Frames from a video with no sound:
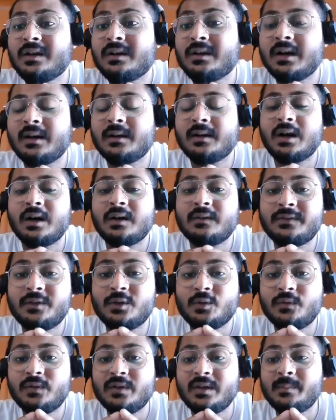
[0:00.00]
of
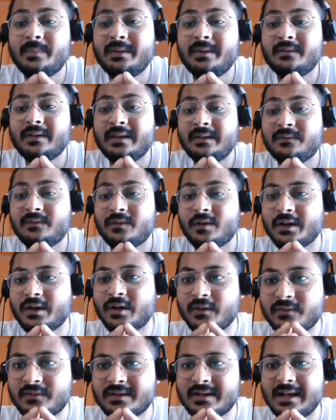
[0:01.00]
you will be very fond
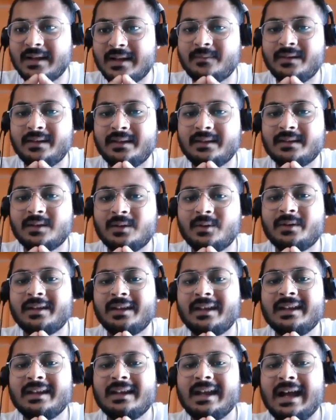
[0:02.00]
of traveling.
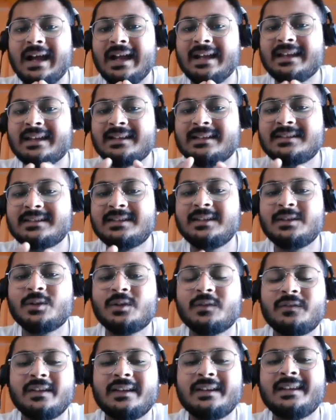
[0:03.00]
Okay, I can see
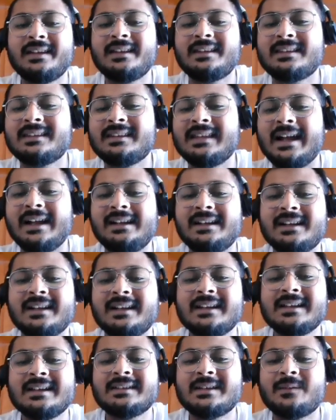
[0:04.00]
your faces that
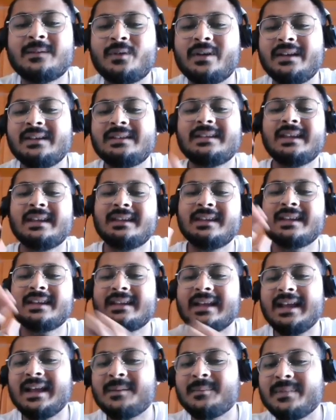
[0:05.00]
someone is saying, yes,
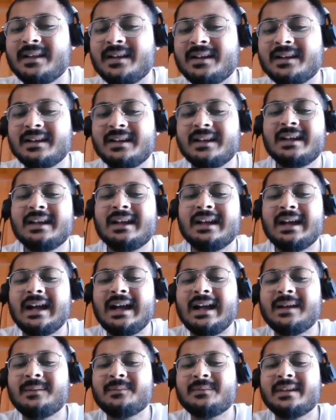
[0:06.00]
I am
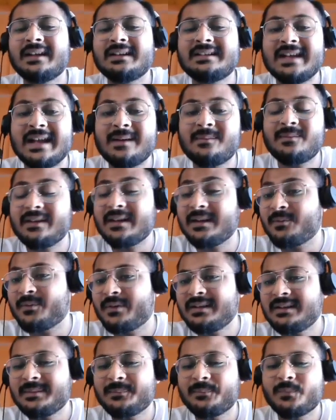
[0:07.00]
the traveler
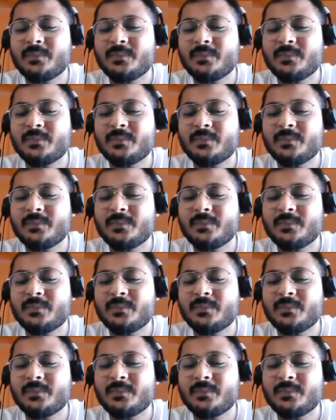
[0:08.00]
one.